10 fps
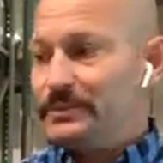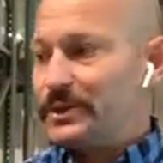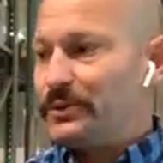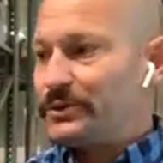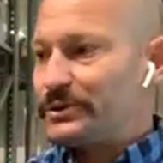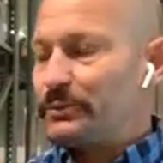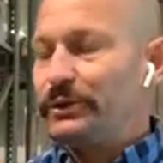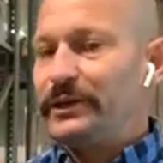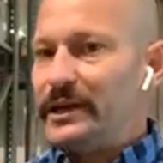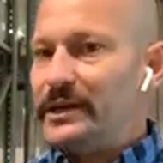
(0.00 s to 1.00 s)
So there's some
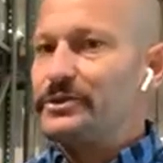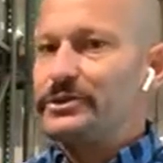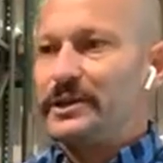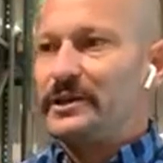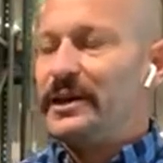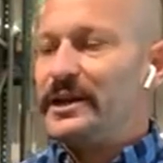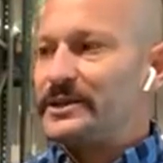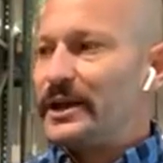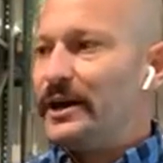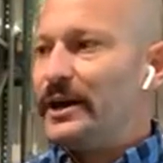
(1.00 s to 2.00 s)
really interesting things